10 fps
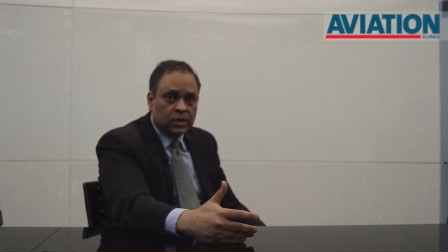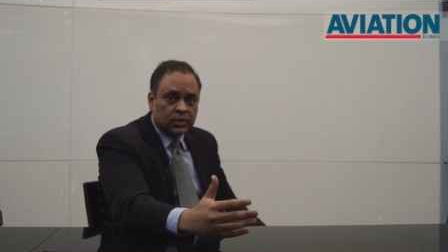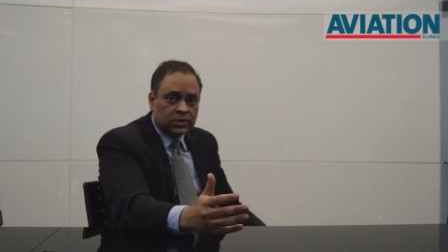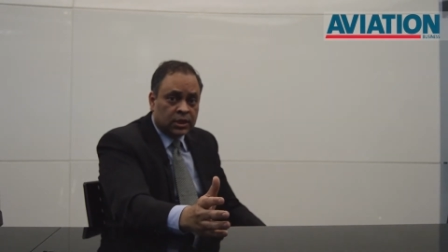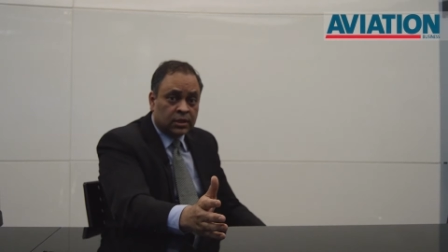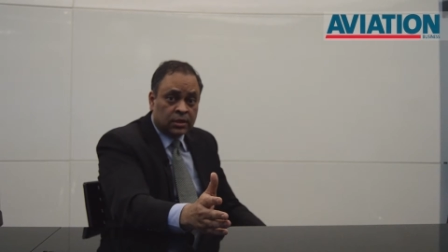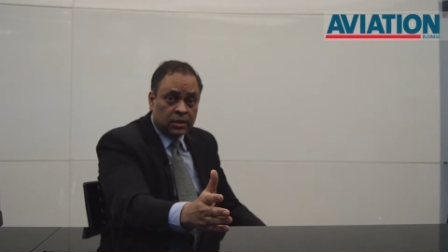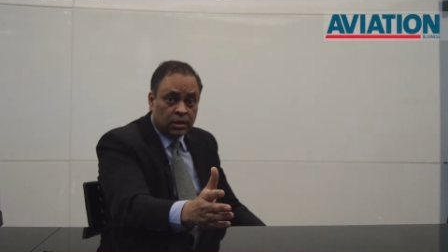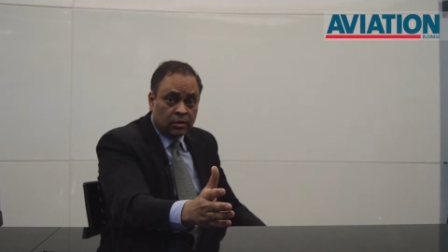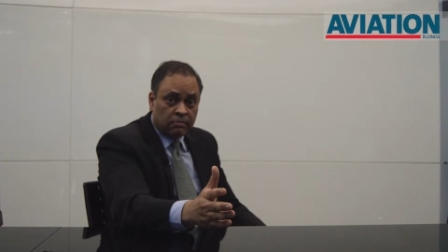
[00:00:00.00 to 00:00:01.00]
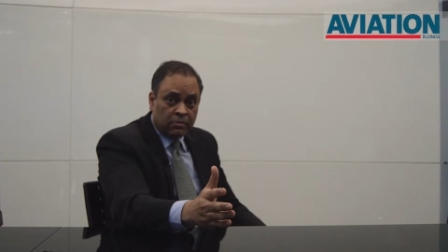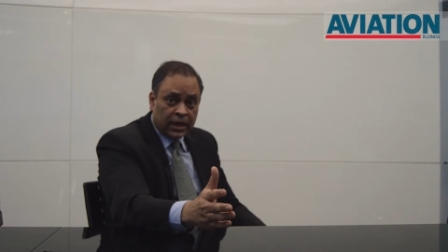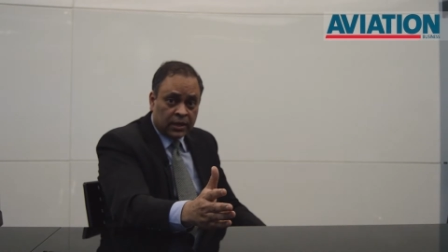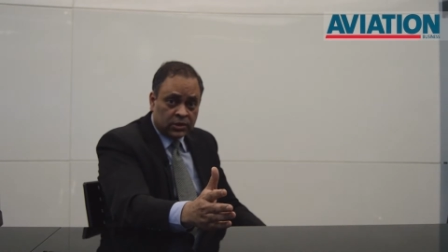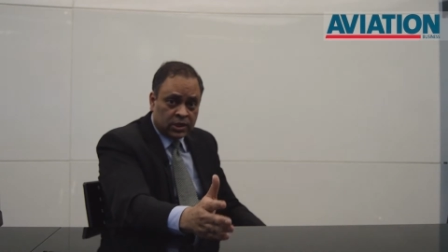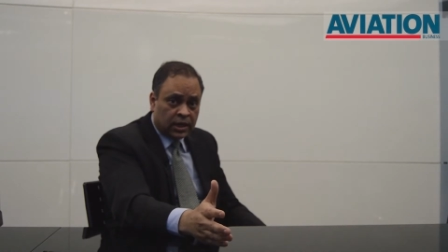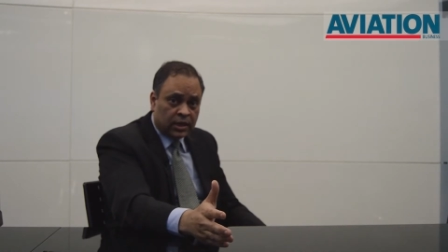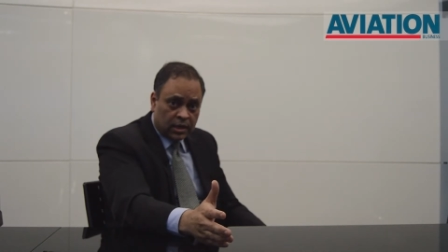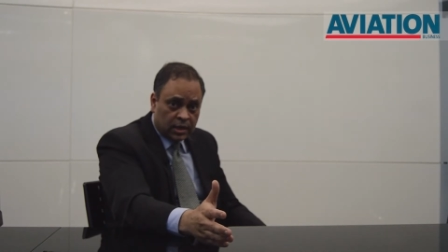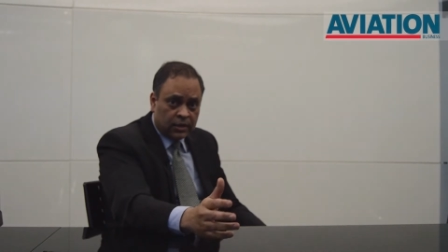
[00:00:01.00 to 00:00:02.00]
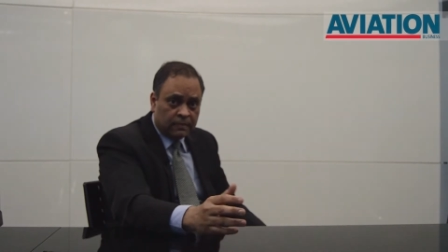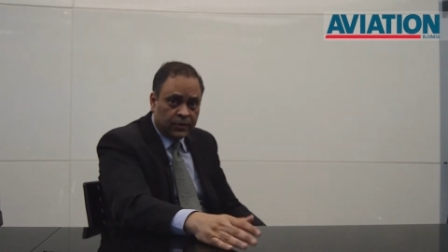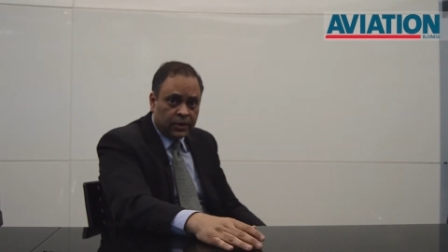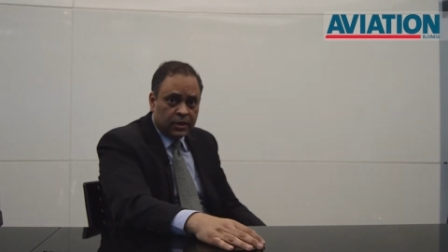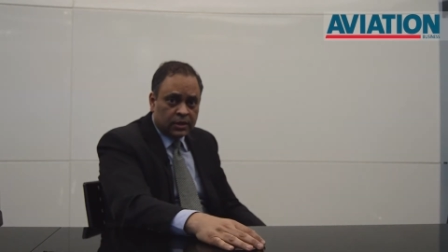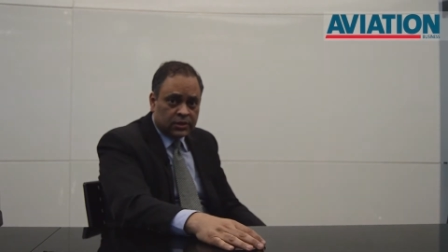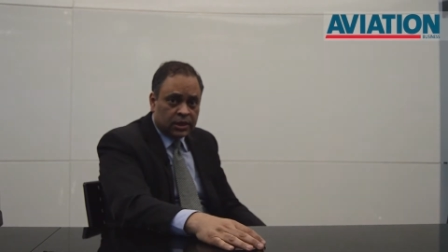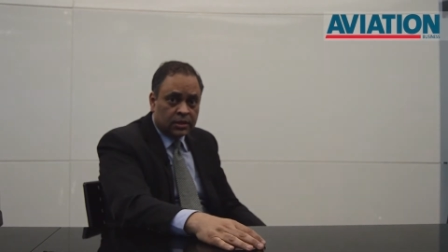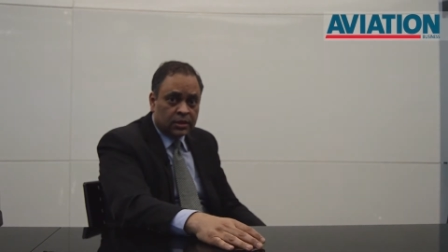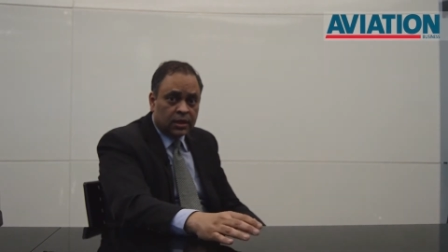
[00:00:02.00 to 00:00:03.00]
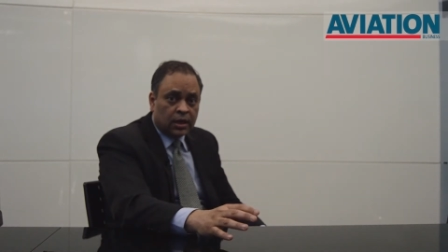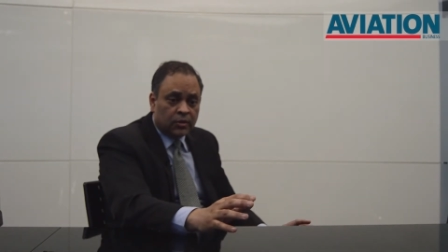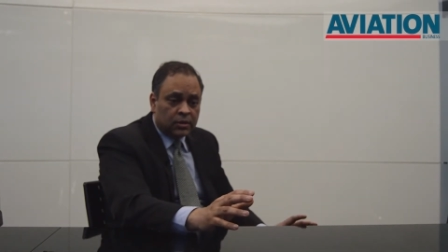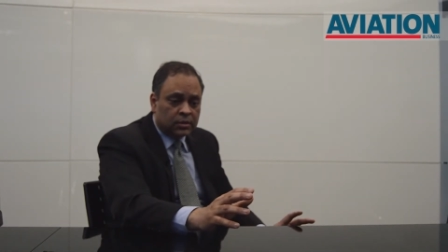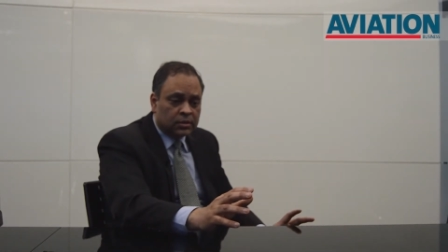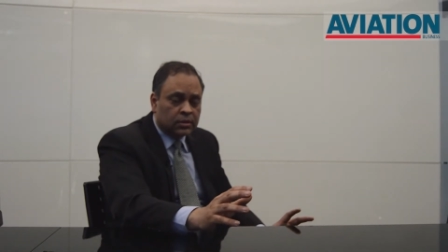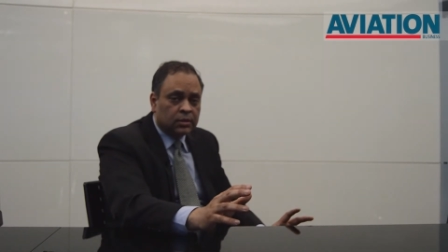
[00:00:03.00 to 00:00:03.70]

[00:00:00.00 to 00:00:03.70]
centered around baggage handling, centered around